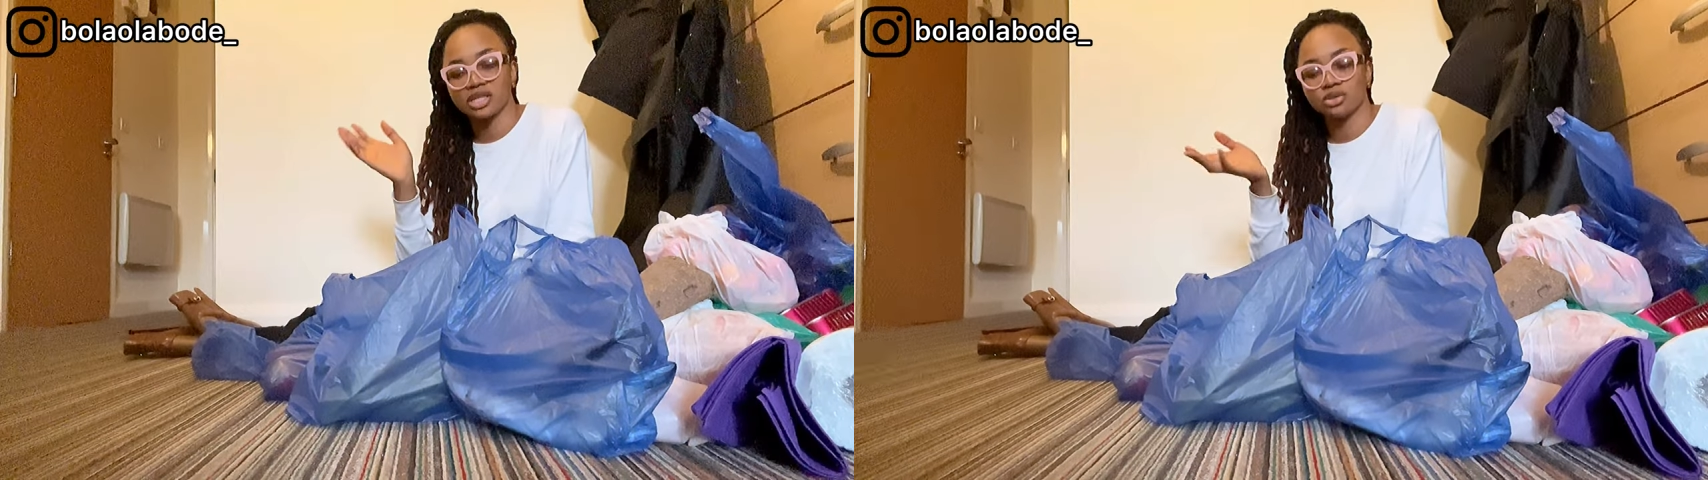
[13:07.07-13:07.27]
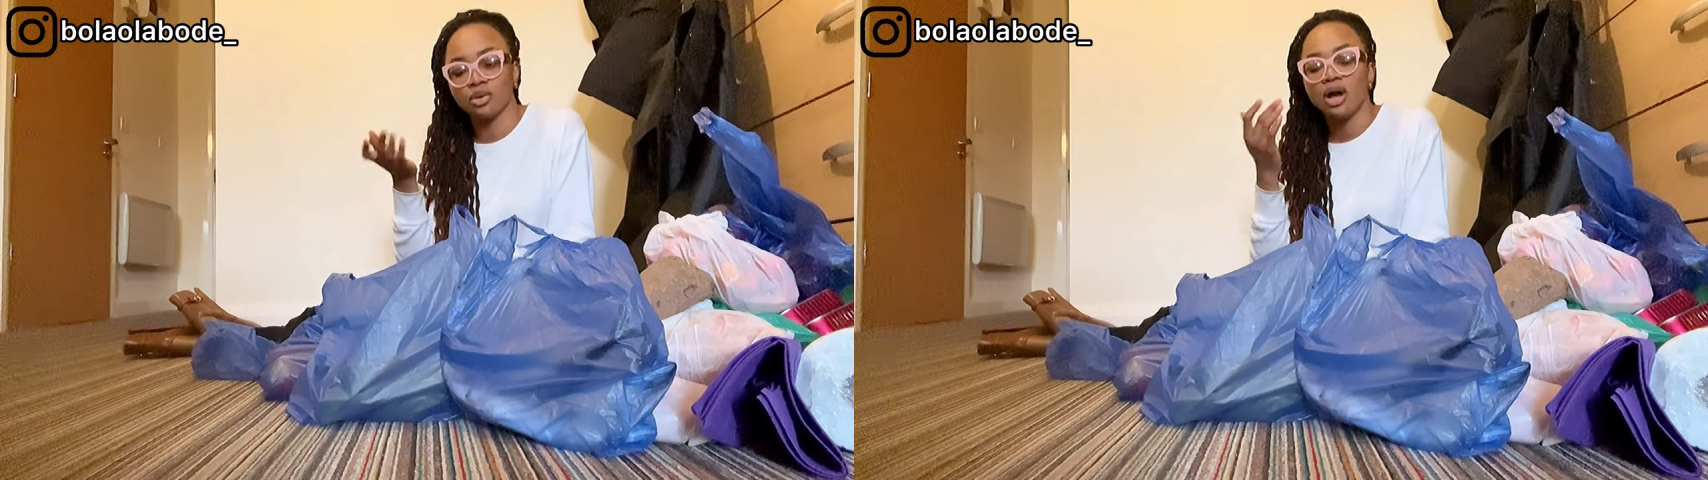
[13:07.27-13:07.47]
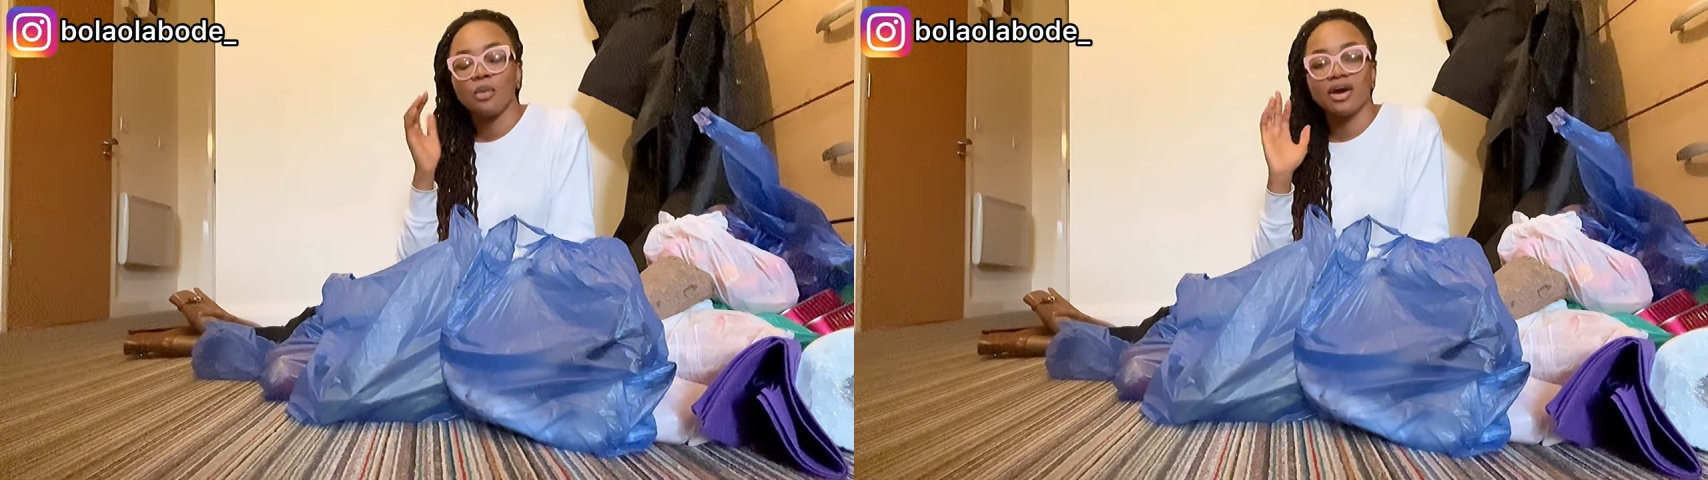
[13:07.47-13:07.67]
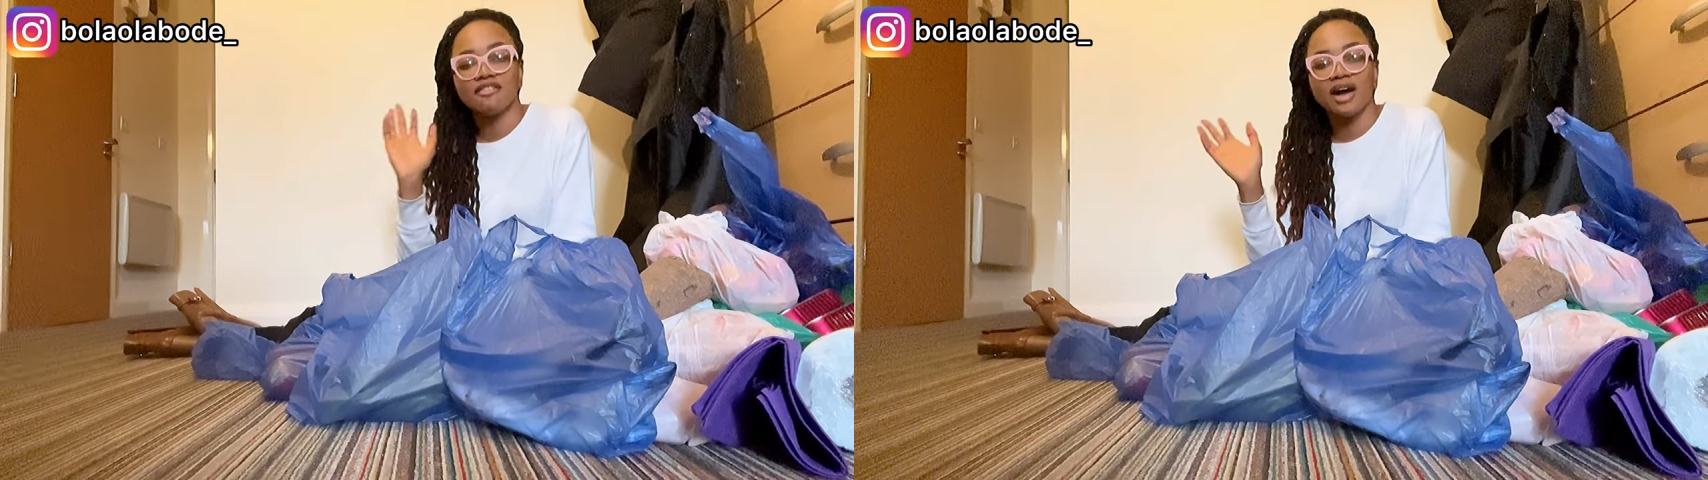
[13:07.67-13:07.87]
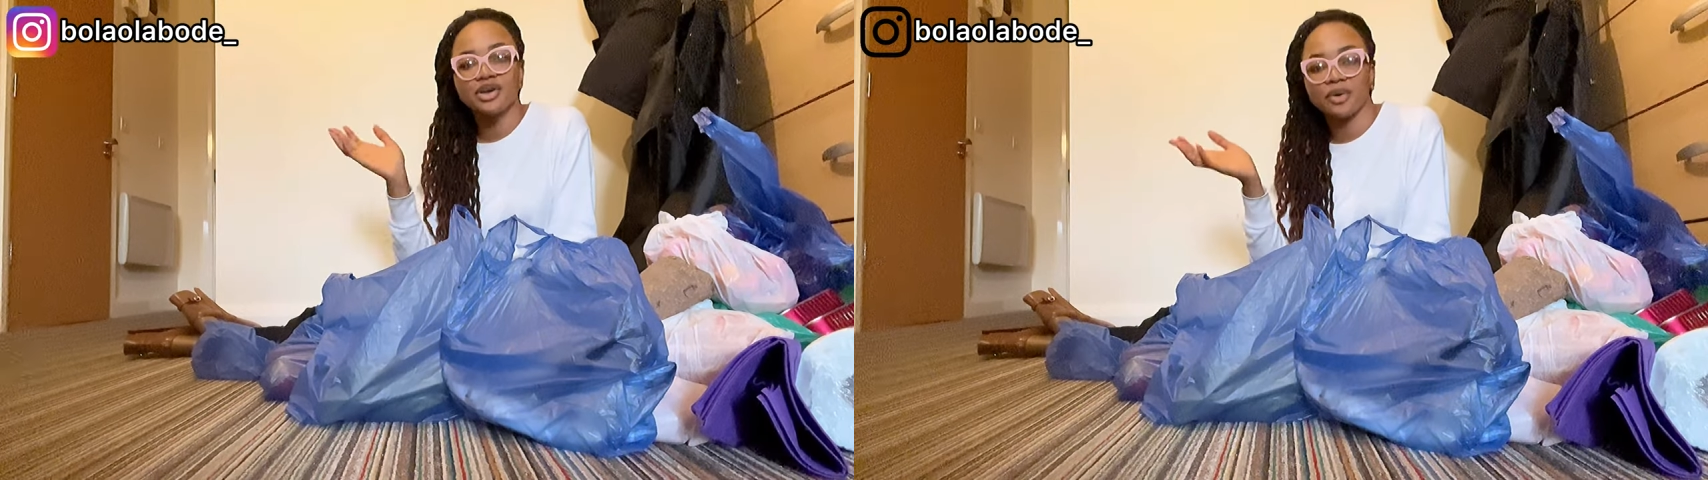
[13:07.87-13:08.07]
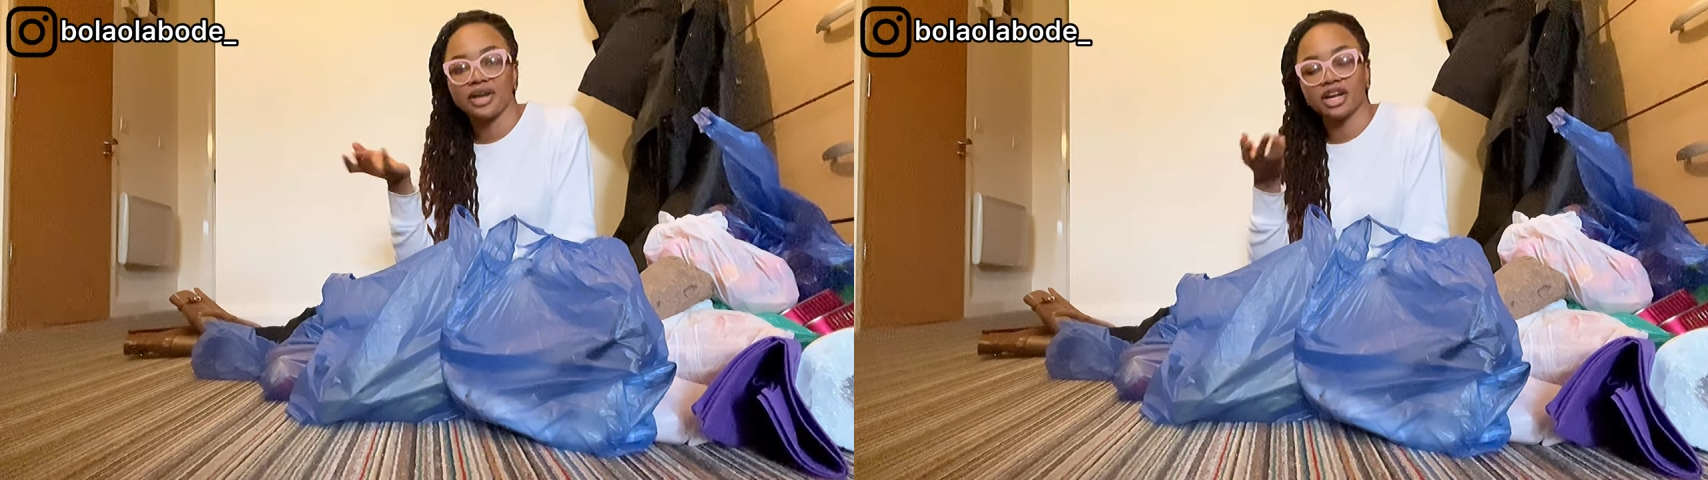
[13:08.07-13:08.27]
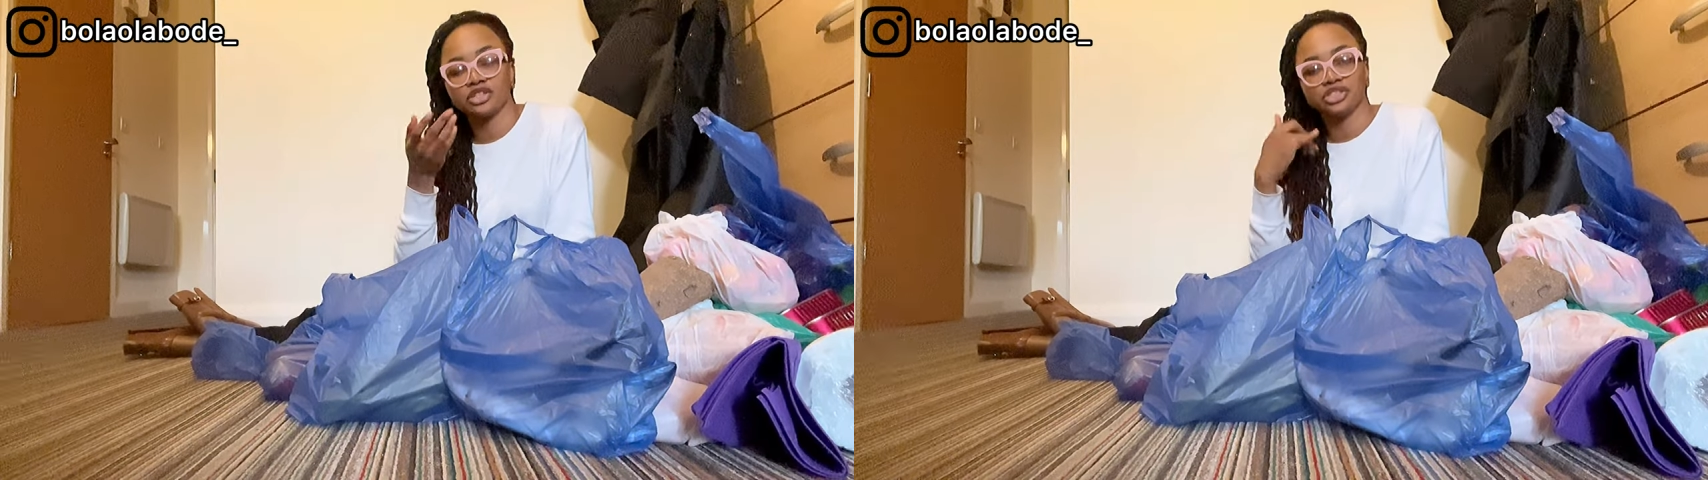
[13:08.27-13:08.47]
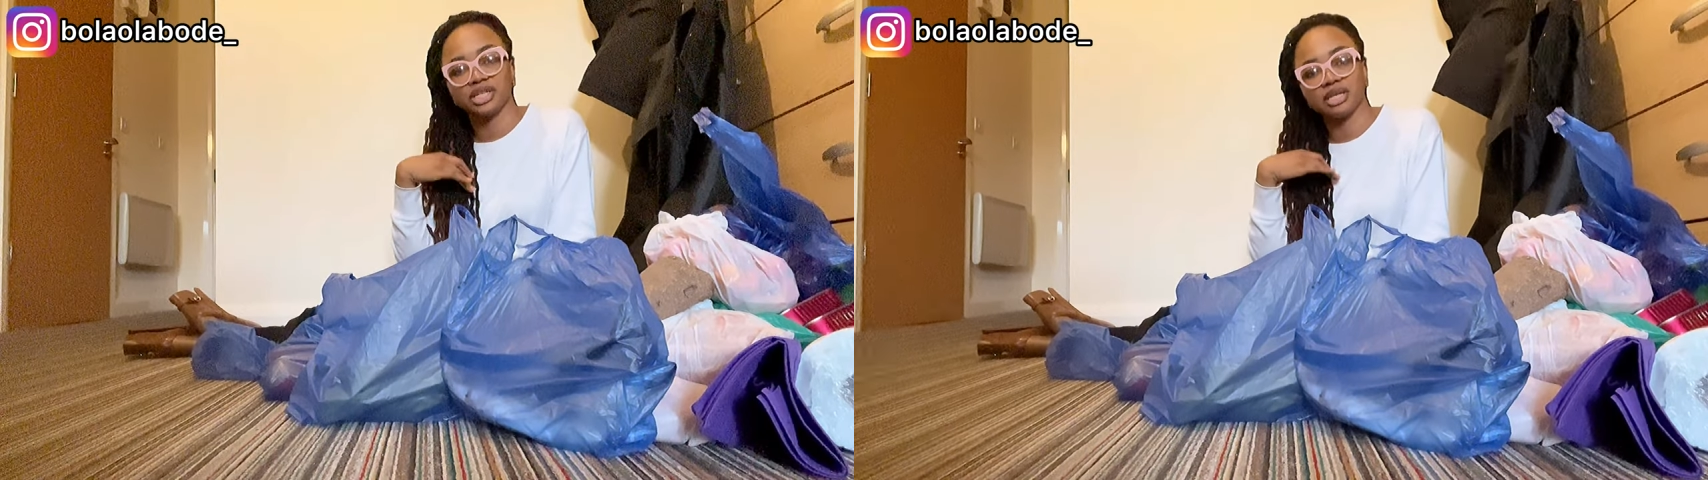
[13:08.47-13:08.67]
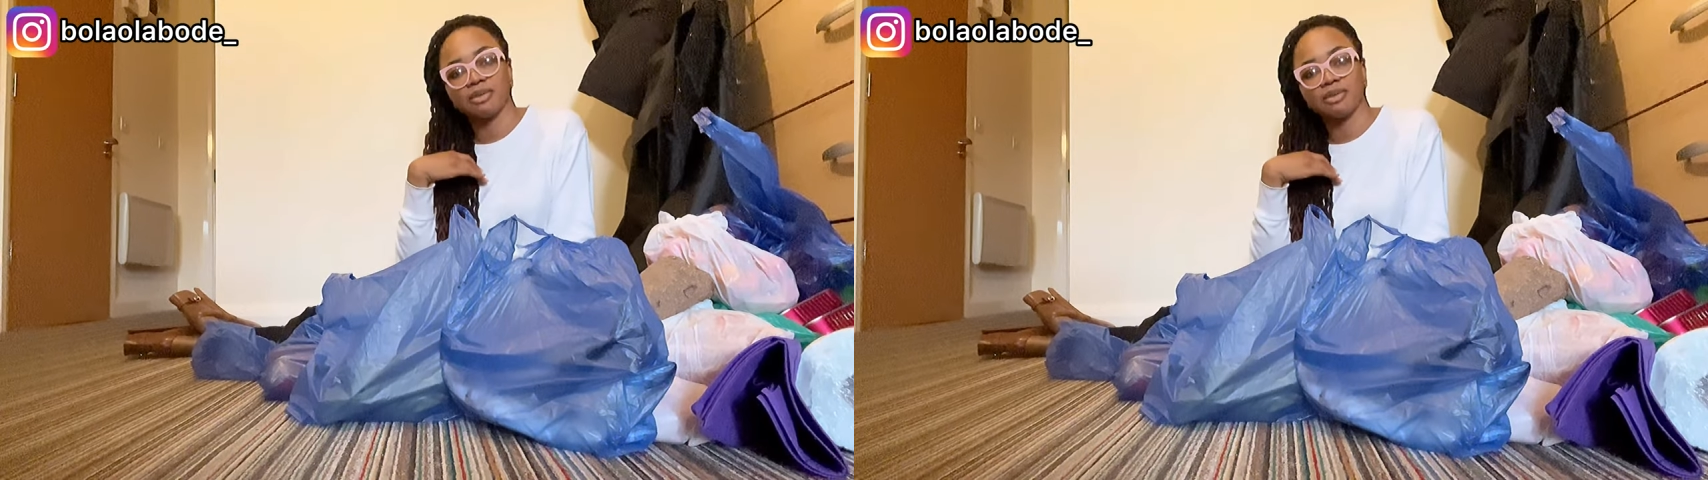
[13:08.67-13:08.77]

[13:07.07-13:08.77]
So wherever you are, you can just check the